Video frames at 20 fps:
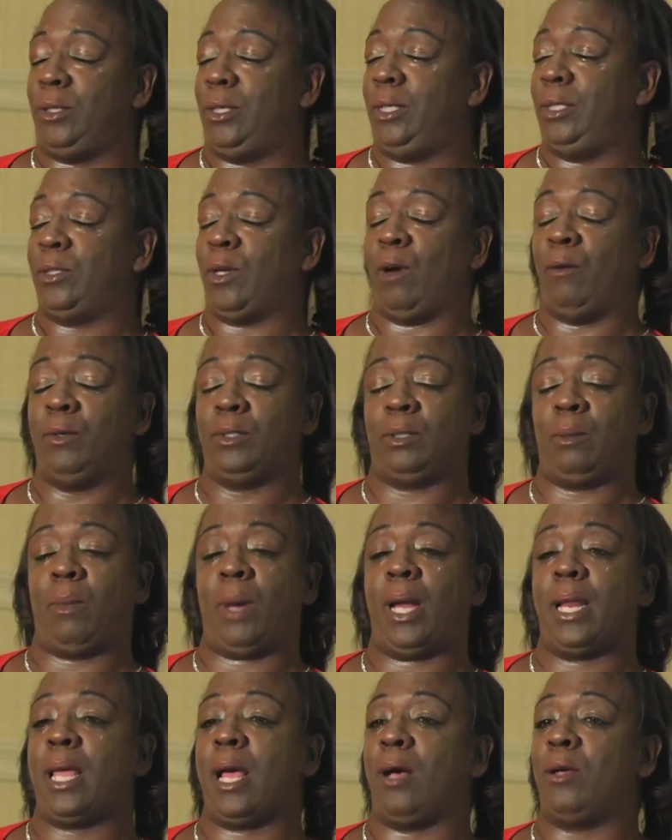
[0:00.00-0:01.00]
you he's over
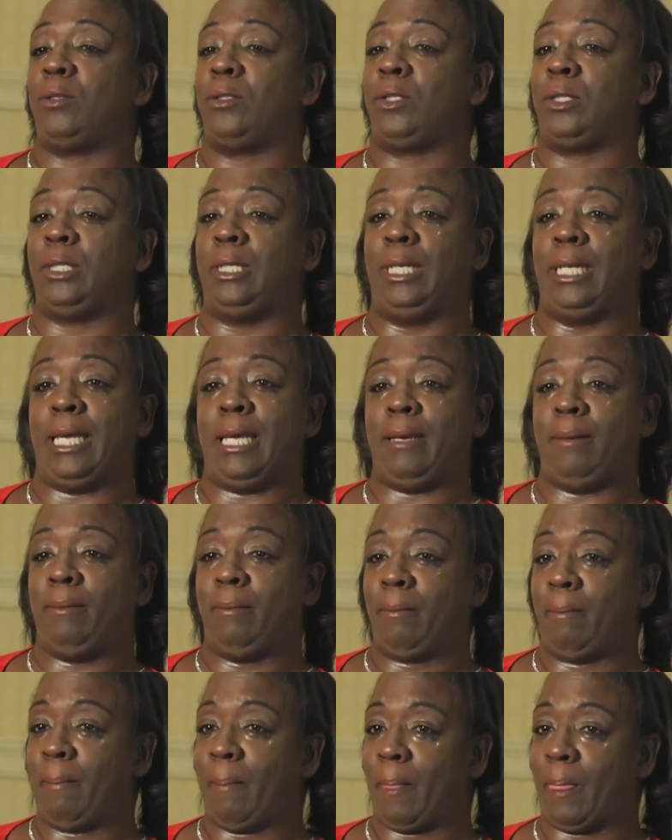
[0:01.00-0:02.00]
somebody else's sleep
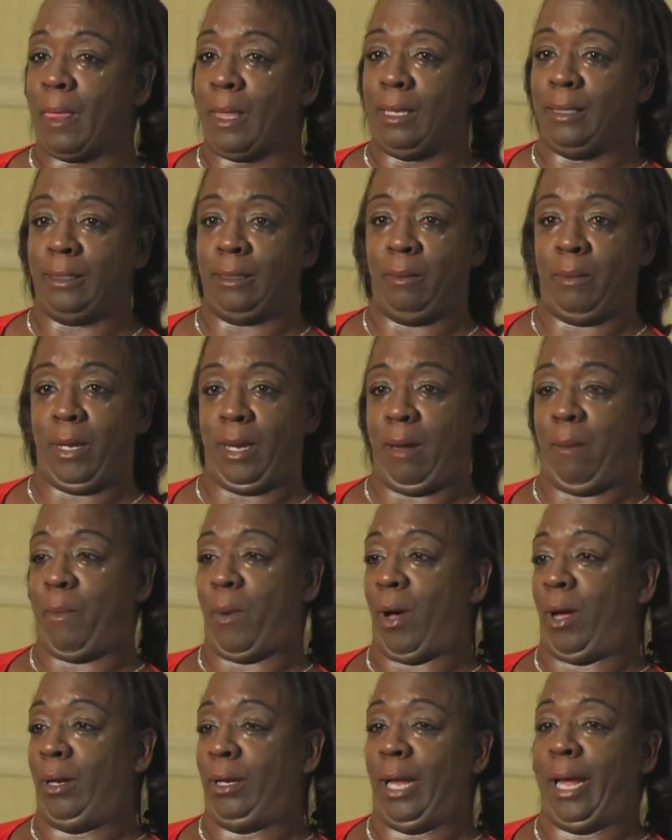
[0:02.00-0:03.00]
because he been up
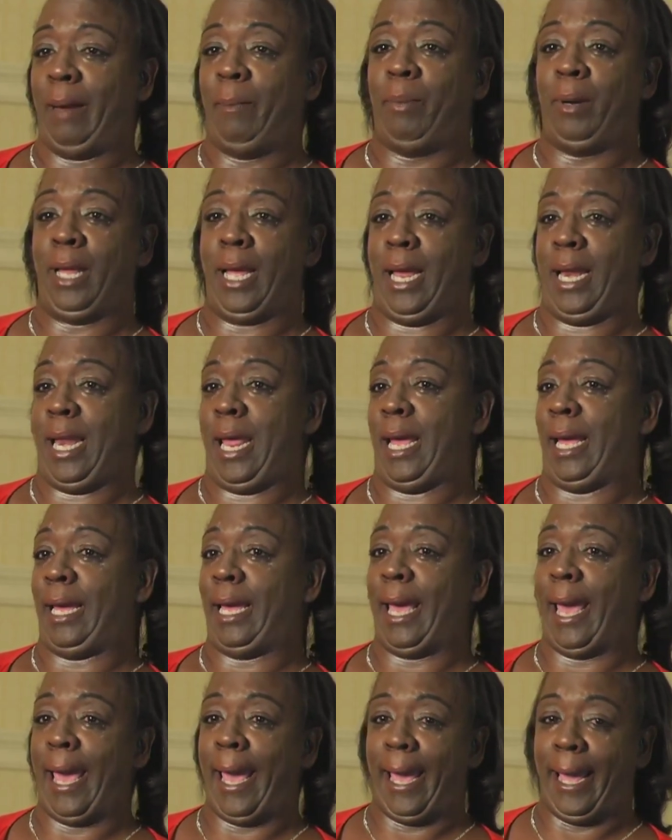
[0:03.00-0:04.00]
all night playing that
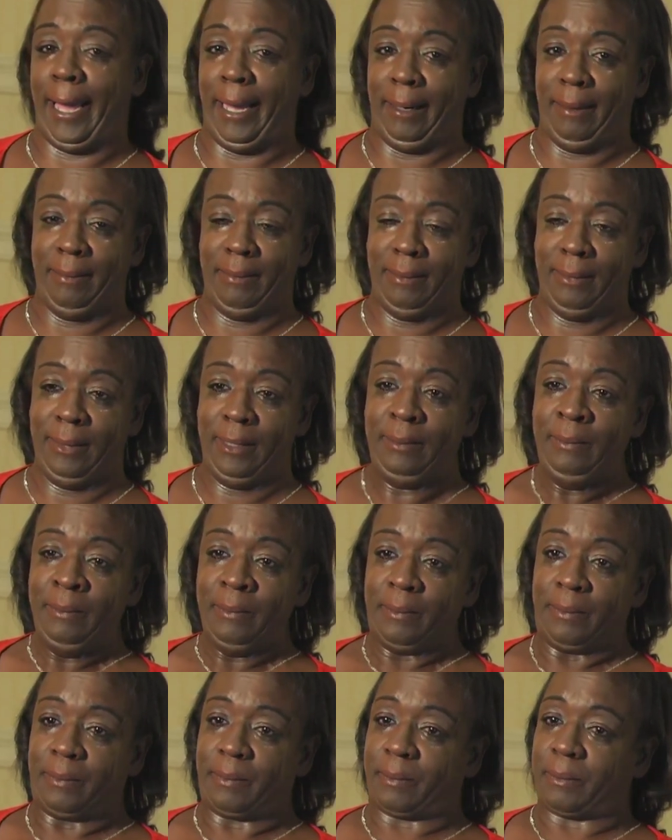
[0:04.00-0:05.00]
game.
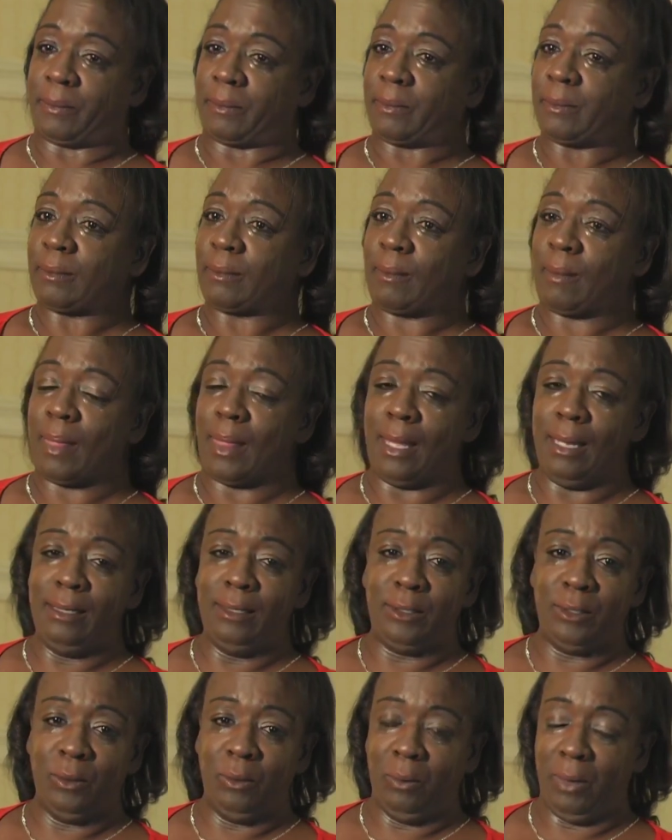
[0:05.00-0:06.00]

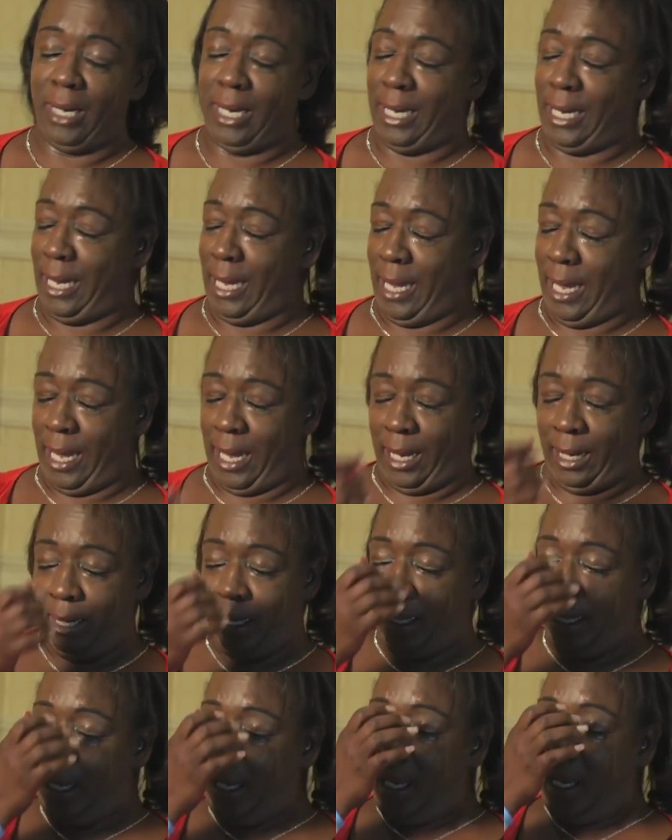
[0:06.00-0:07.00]
It's the weekend.
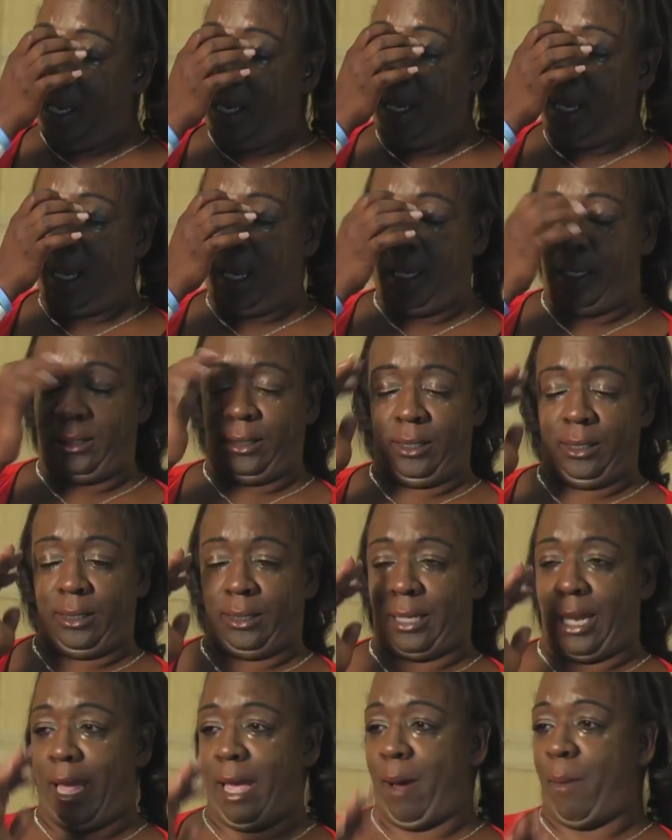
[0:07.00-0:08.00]
He used to
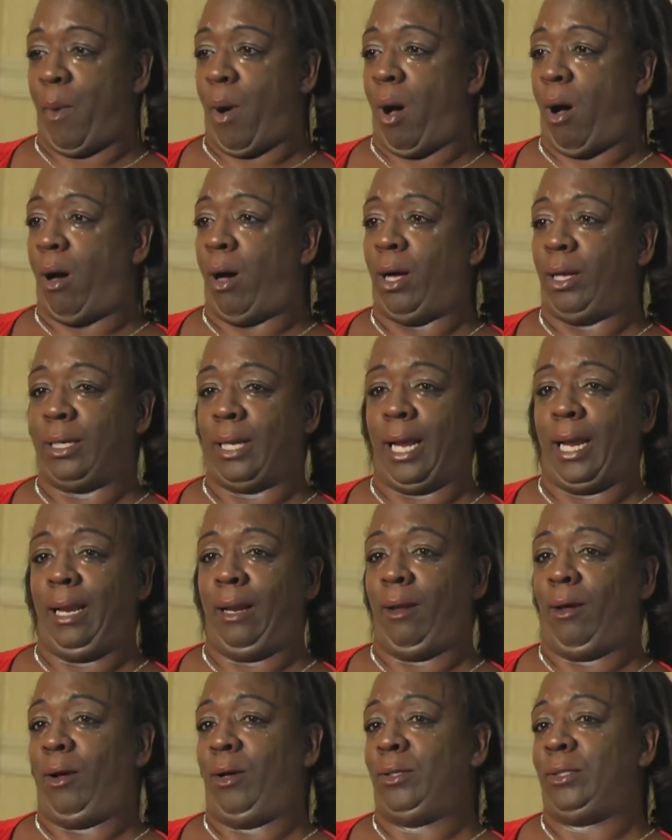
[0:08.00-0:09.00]
stay up all night
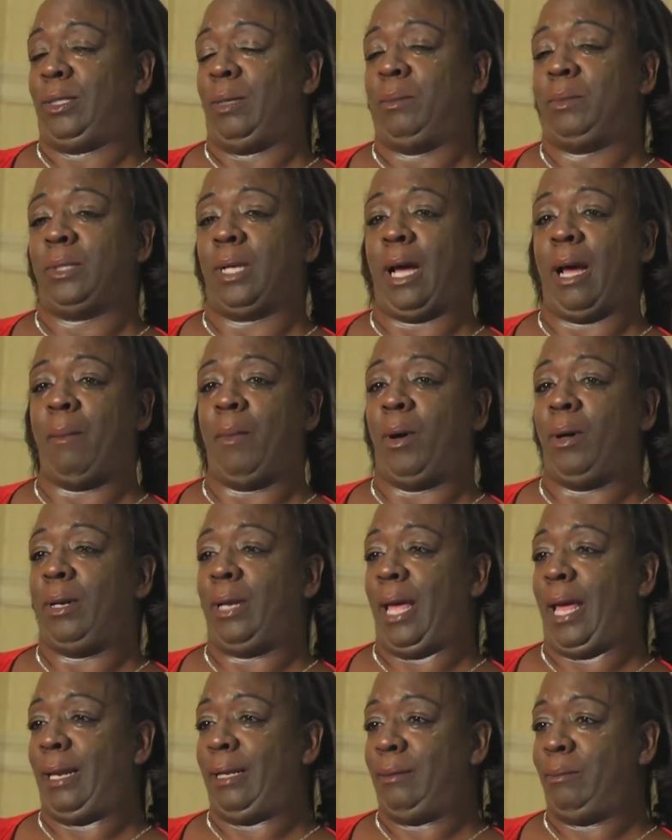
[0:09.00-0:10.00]
long sometime on
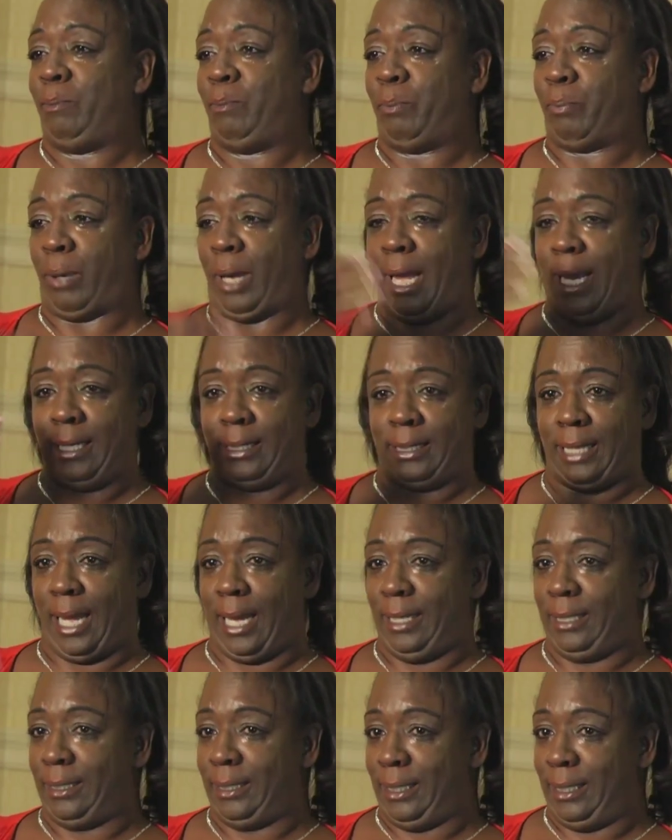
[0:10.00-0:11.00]
that
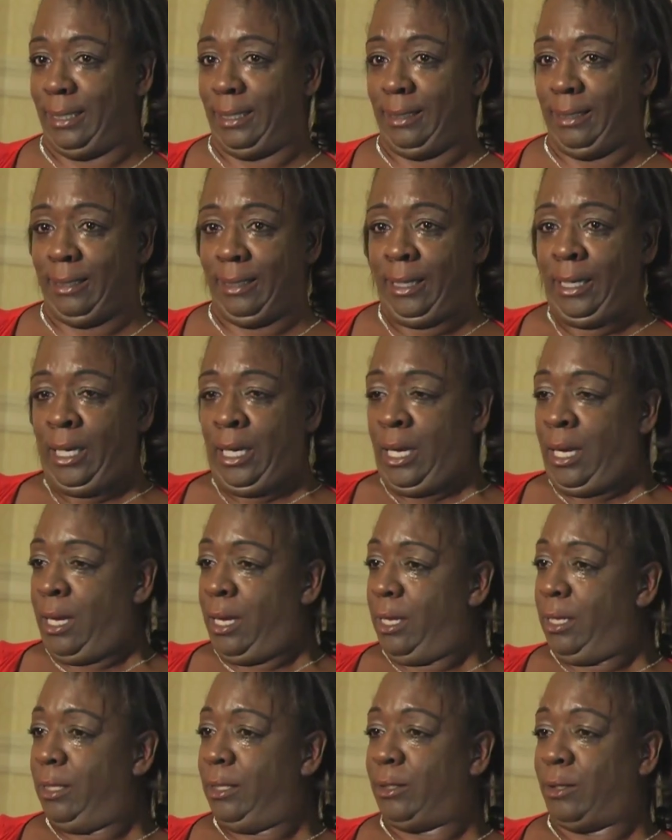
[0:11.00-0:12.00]
PlayStation.
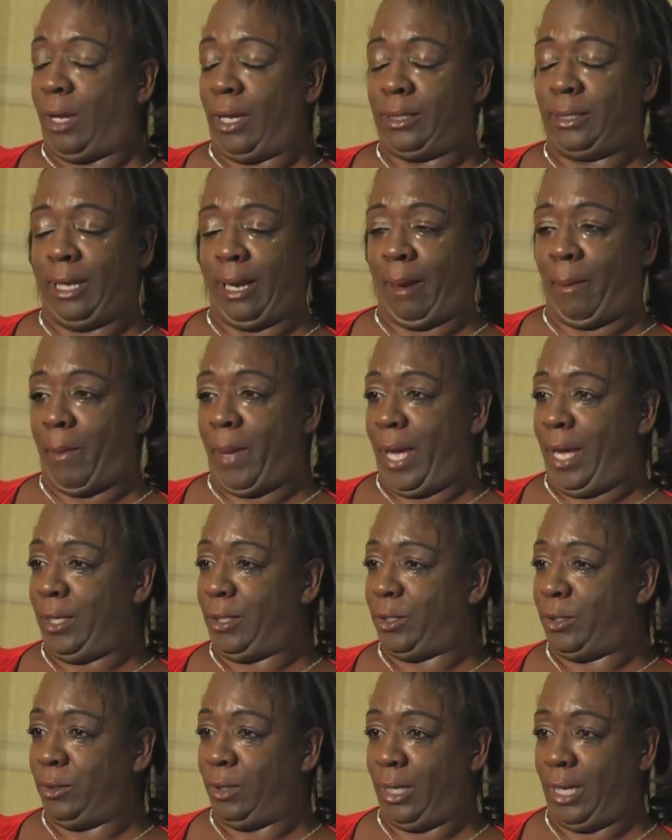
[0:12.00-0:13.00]
So I said, I
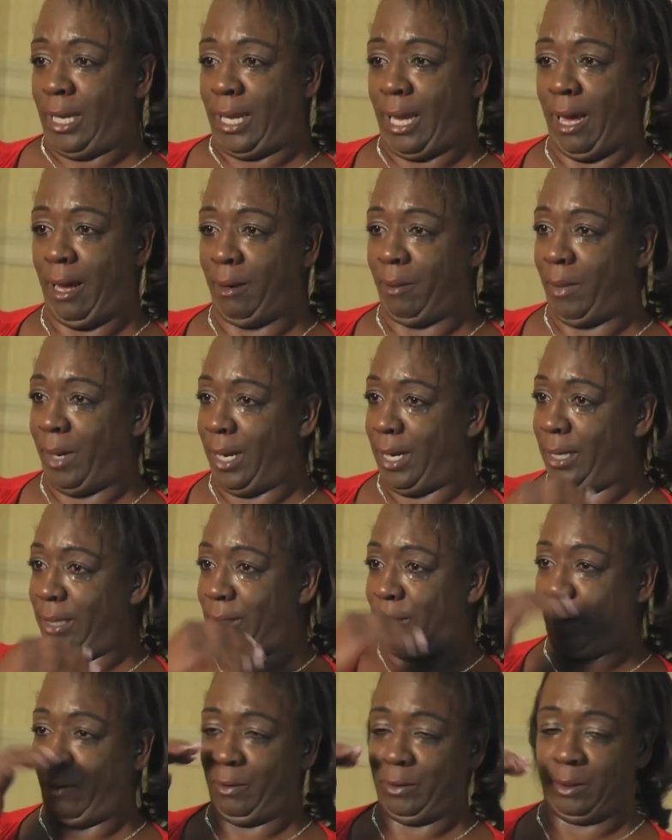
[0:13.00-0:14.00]
bet you any kind of money he's
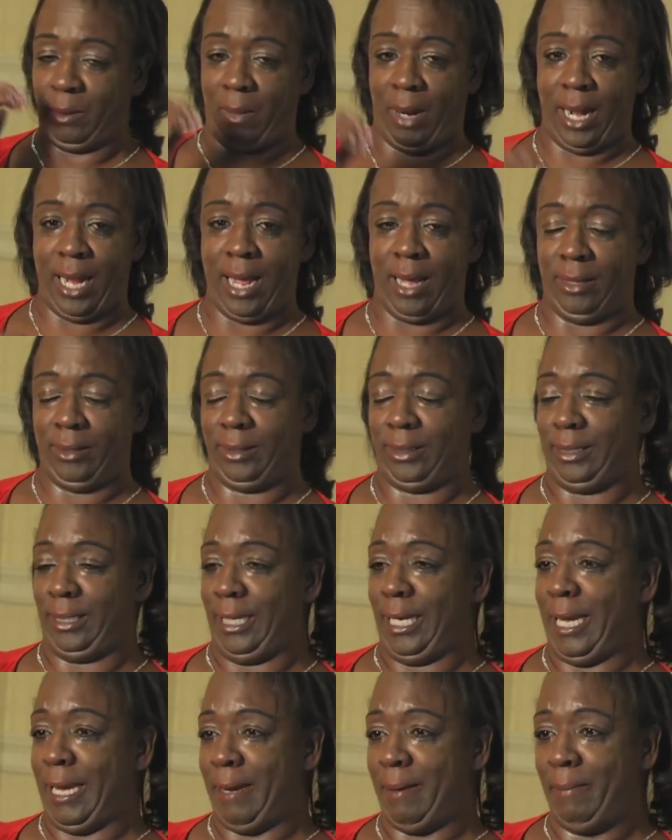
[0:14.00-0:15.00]
over somebody else's
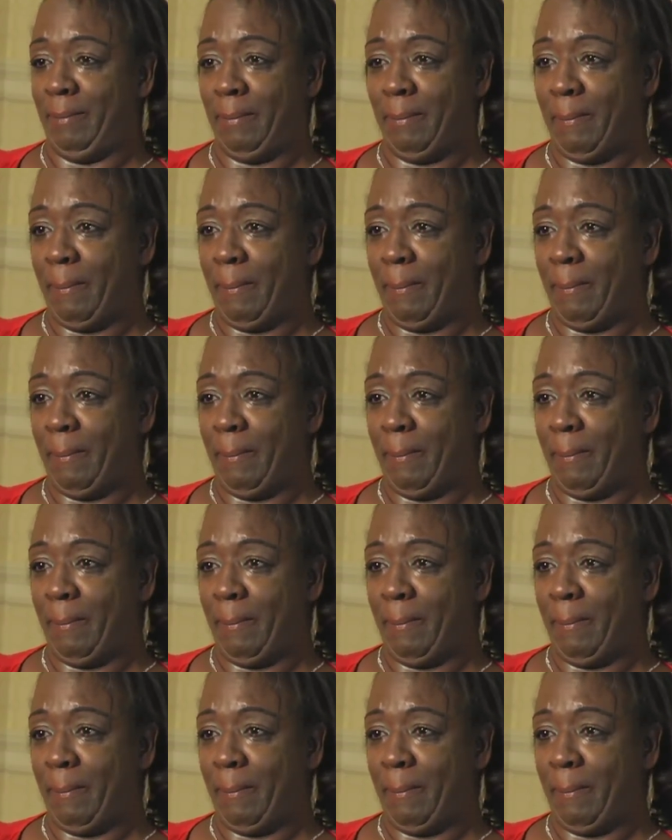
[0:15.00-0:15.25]
sleep.